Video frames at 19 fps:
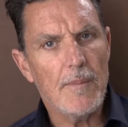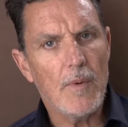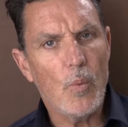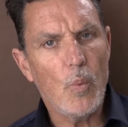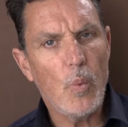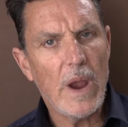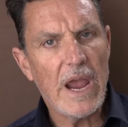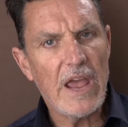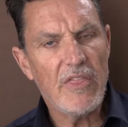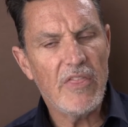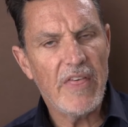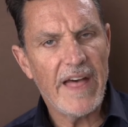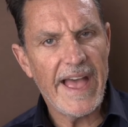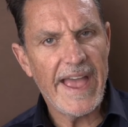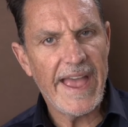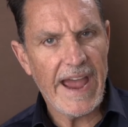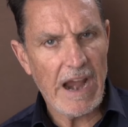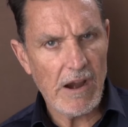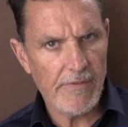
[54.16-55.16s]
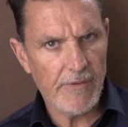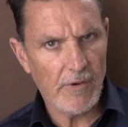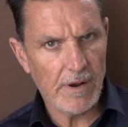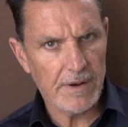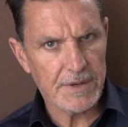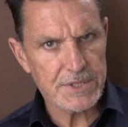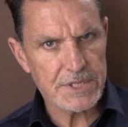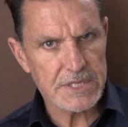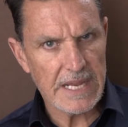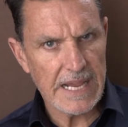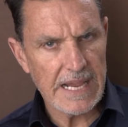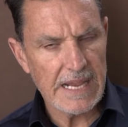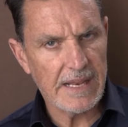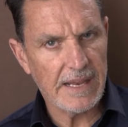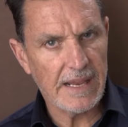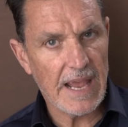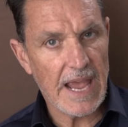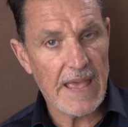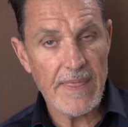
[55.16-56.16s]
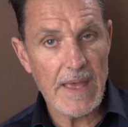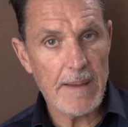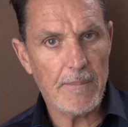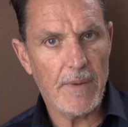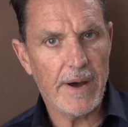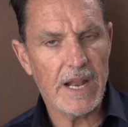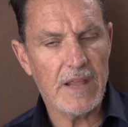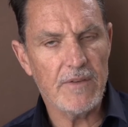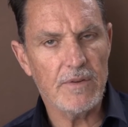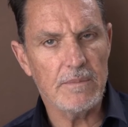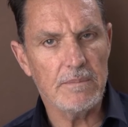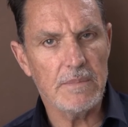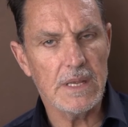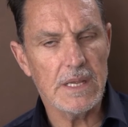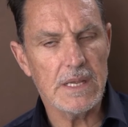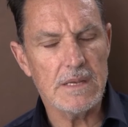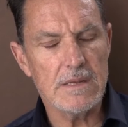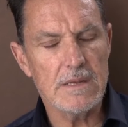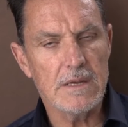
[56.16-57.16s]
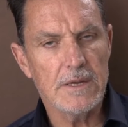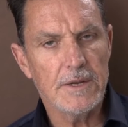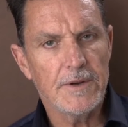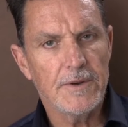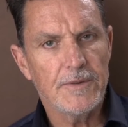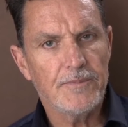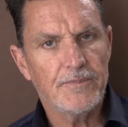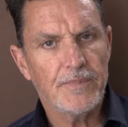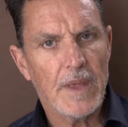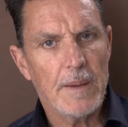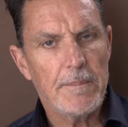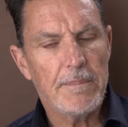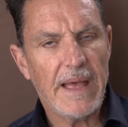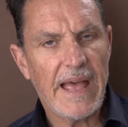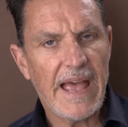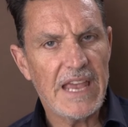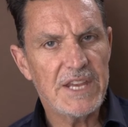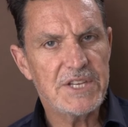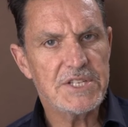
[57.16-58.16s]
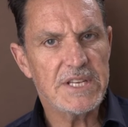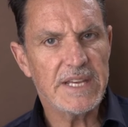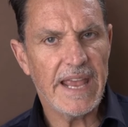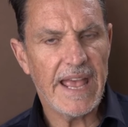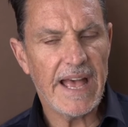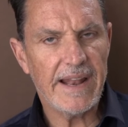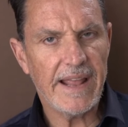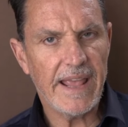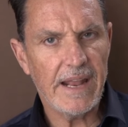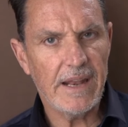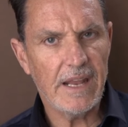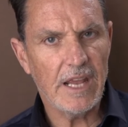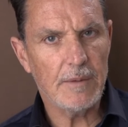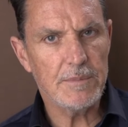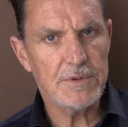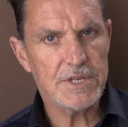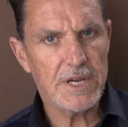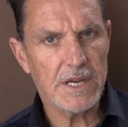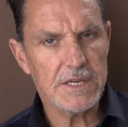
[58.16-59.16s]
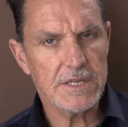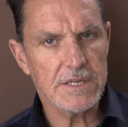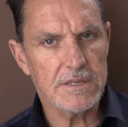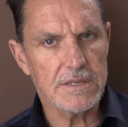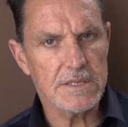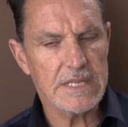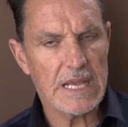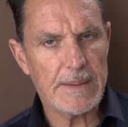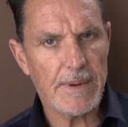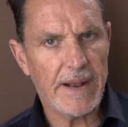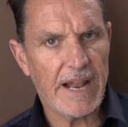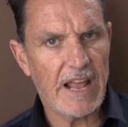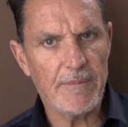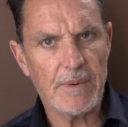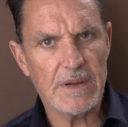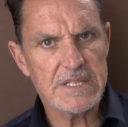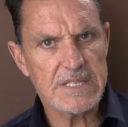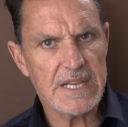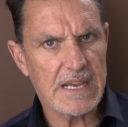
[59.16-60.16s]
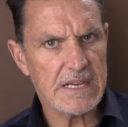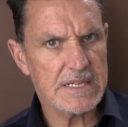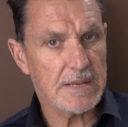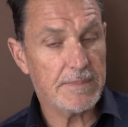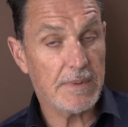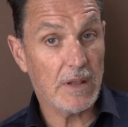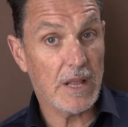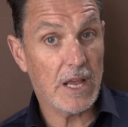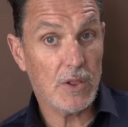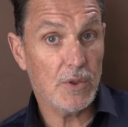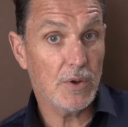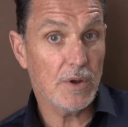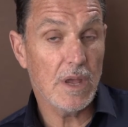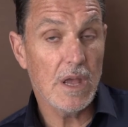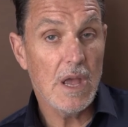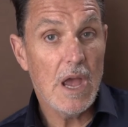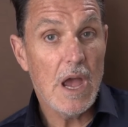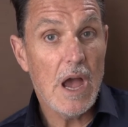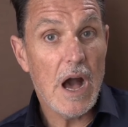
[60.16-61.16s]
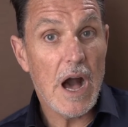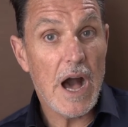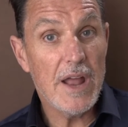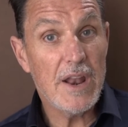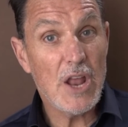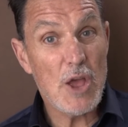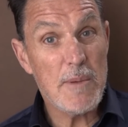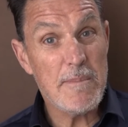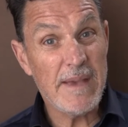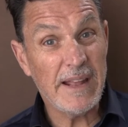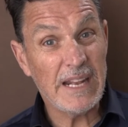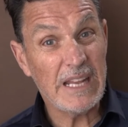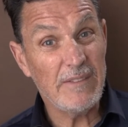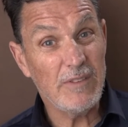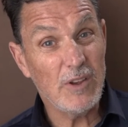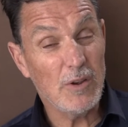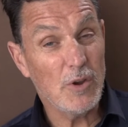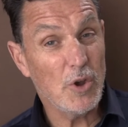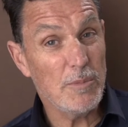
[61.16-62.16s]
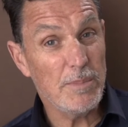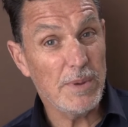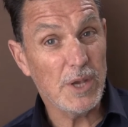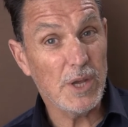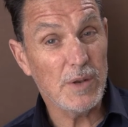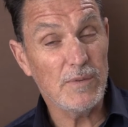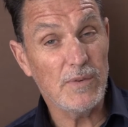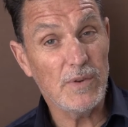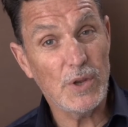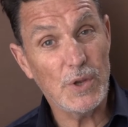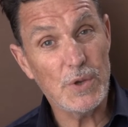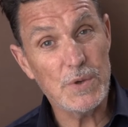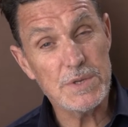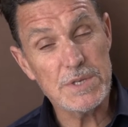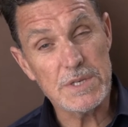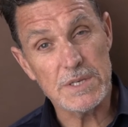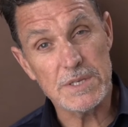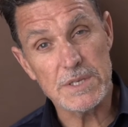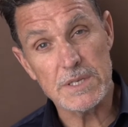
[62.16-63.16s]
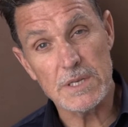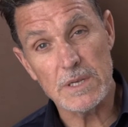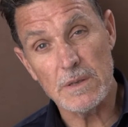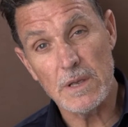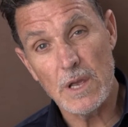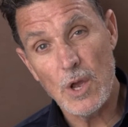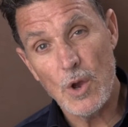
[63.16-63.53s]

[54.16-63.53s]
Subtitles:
where they are in their understanding, and that might even mean pacing out any objections they might have by saying something like, look, I know many of you could be confused as to